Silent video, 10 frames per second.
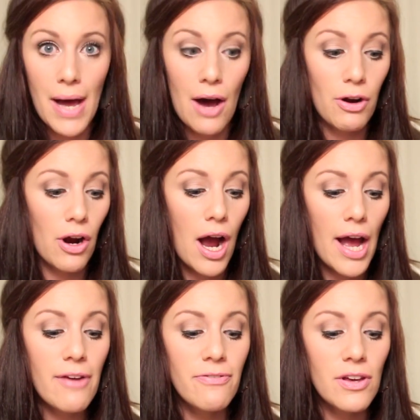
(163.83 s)
powder.
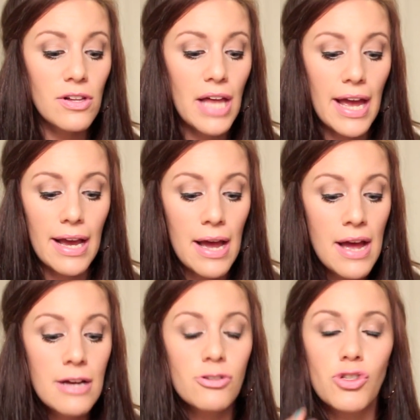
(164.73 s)
I feel like
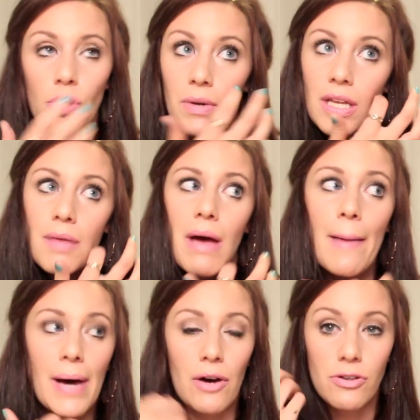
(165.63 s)
so many of the
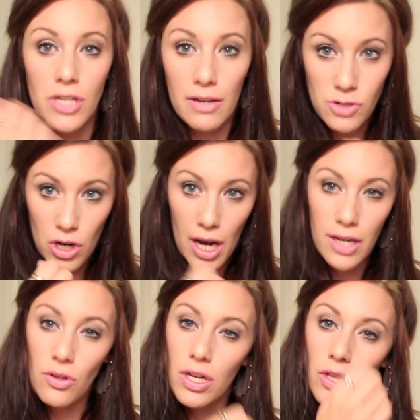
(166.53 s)
matte powders I have
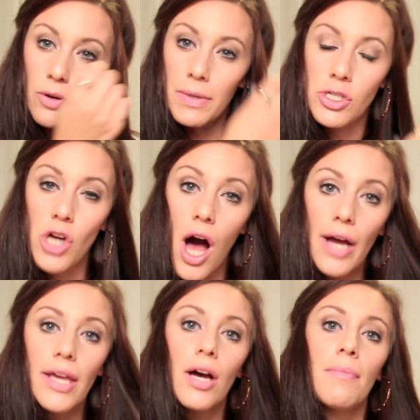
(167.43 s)
tried look a little bit
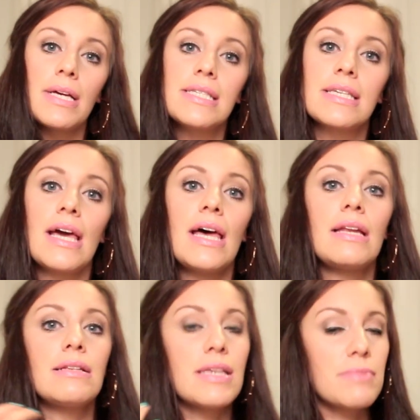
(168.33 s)
chalky on my
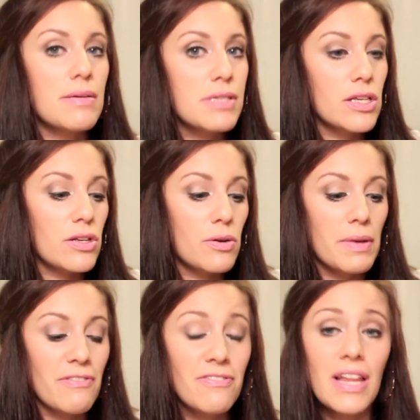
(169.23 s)
skin, sometimes a little
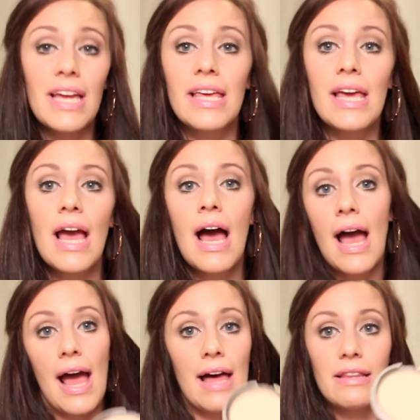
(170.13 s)
bit flaky,
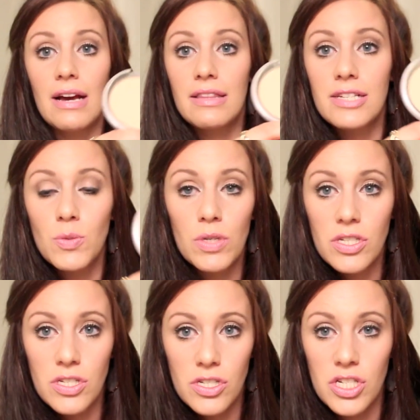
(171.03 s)
and this
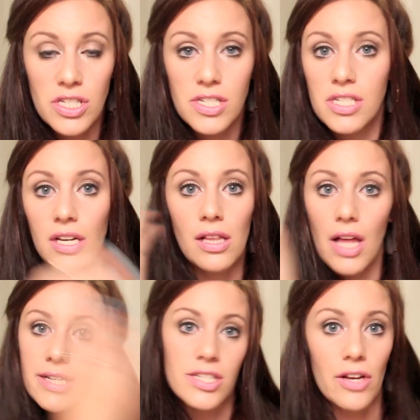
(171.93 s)
one just
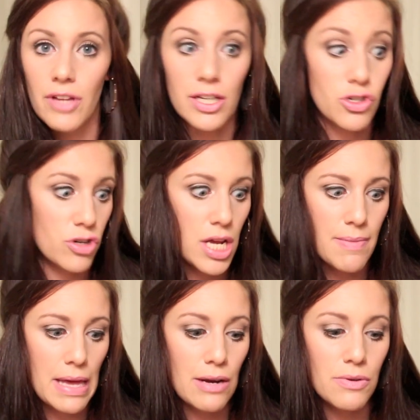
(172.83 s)
glides on like a dream, and